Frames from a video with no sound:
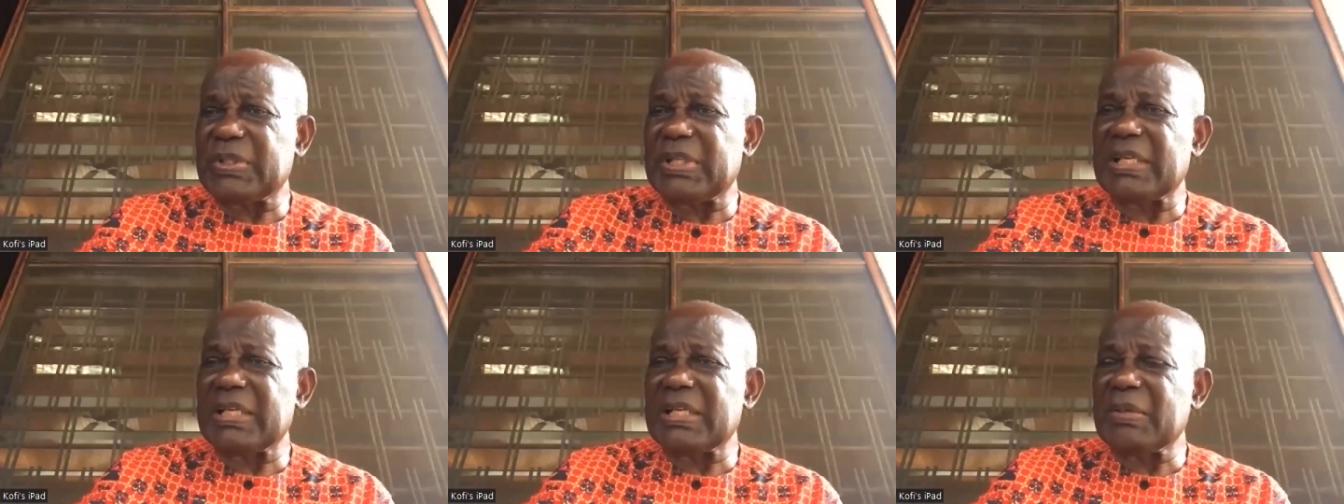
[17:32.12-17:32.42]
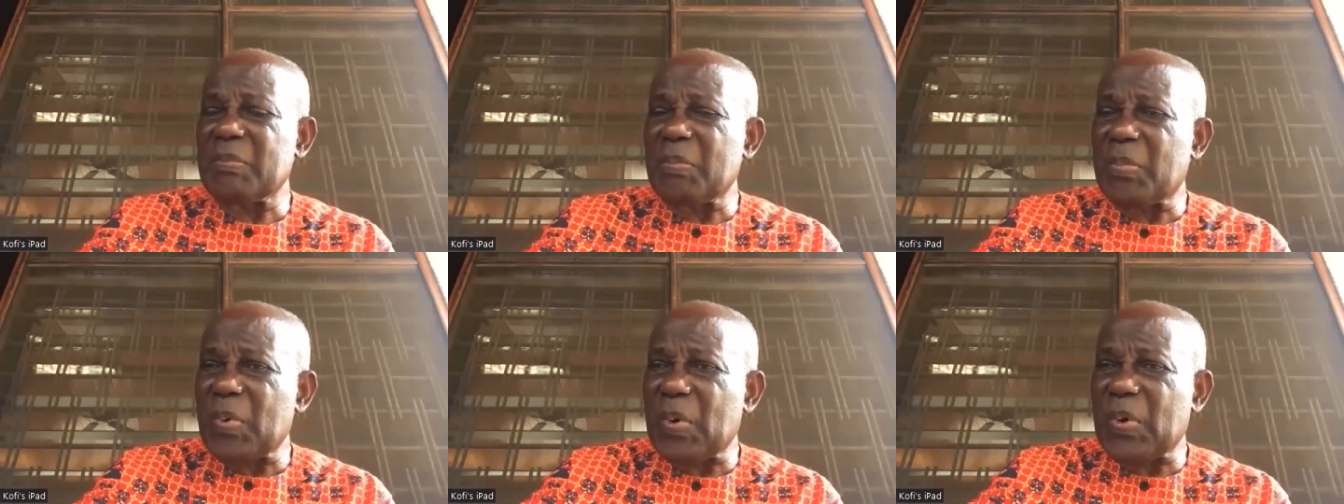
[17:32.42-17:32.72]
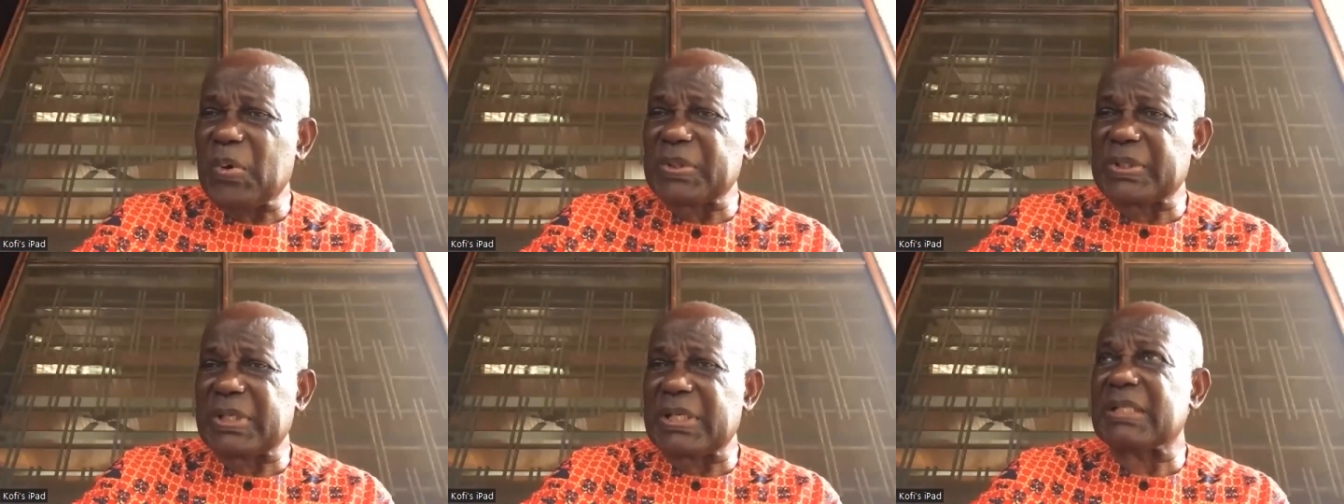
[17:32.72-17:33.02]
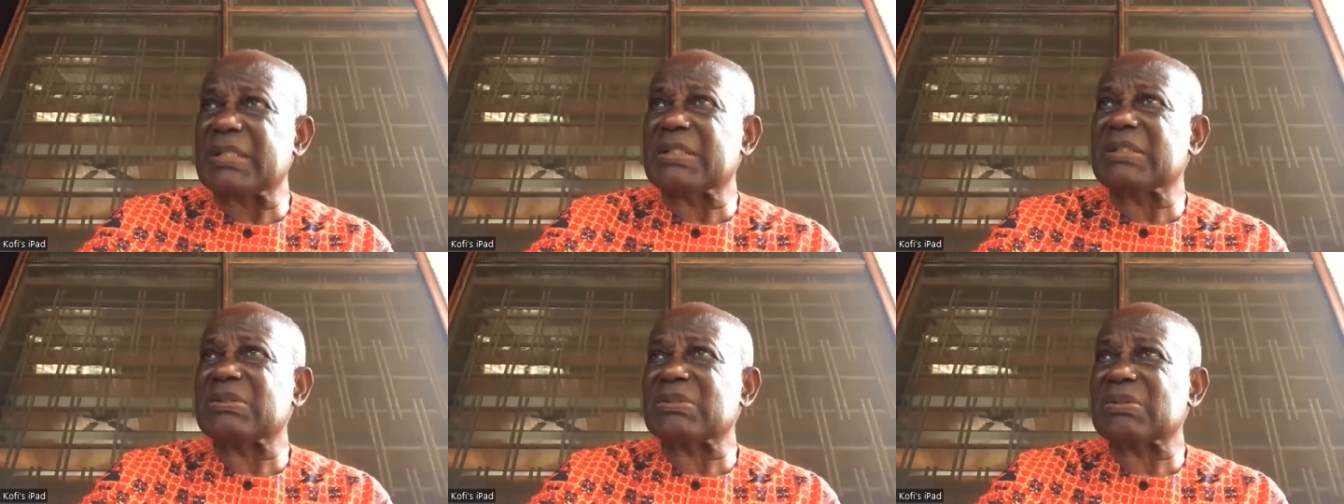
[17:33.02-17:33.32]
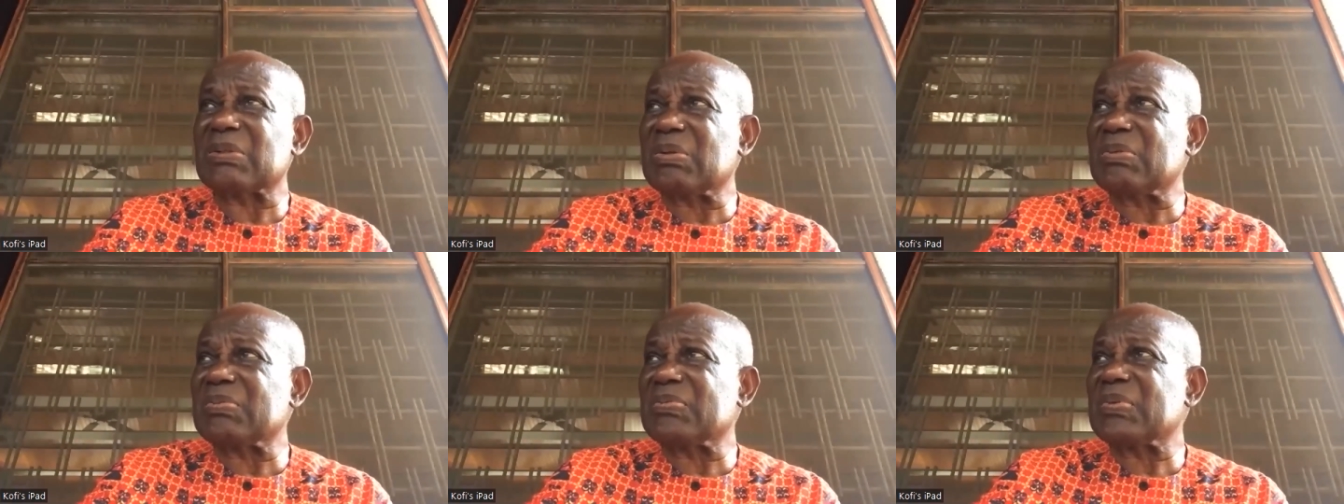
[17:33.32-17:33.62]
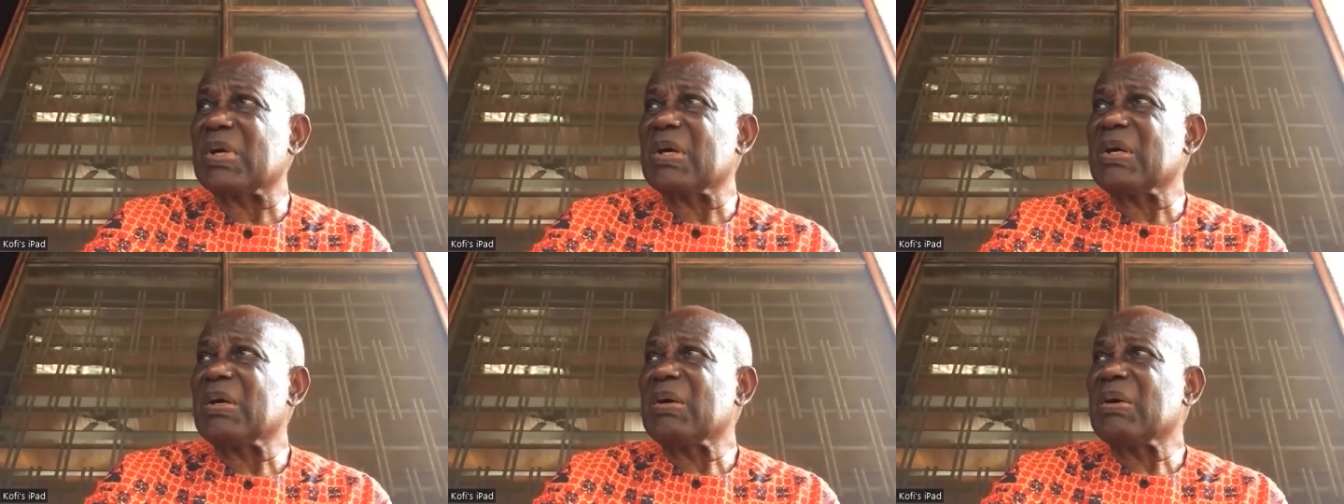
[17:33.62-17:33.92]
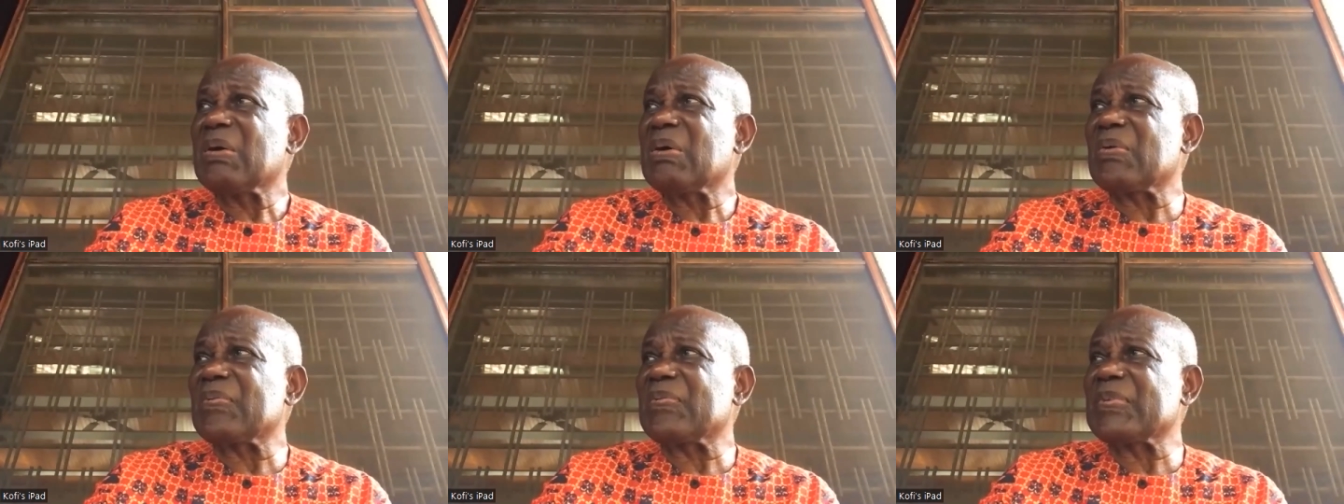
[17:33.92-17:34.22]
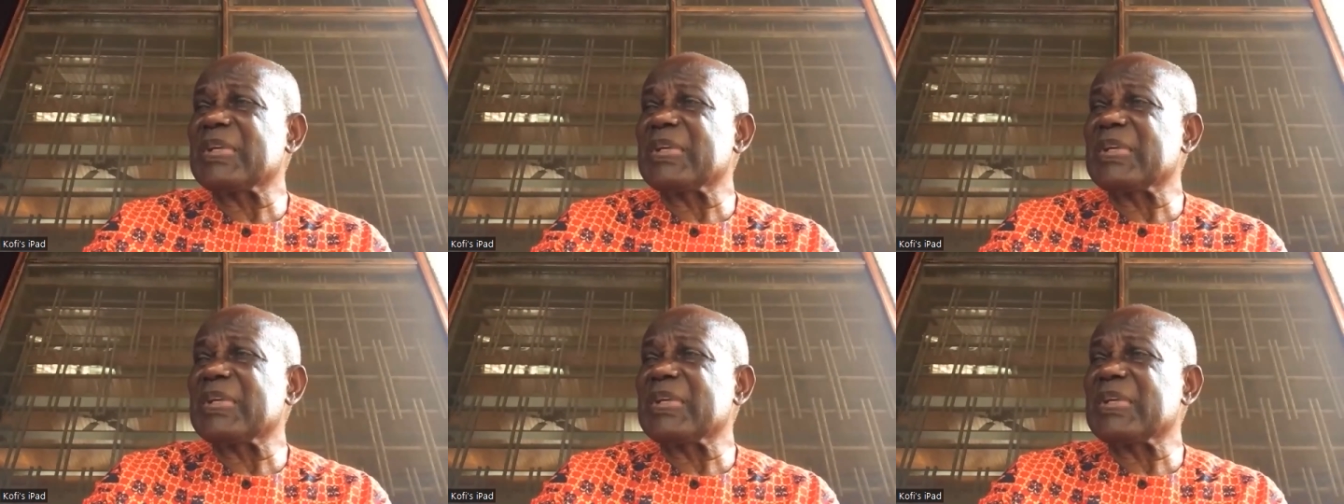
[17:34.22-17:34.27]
the importance of of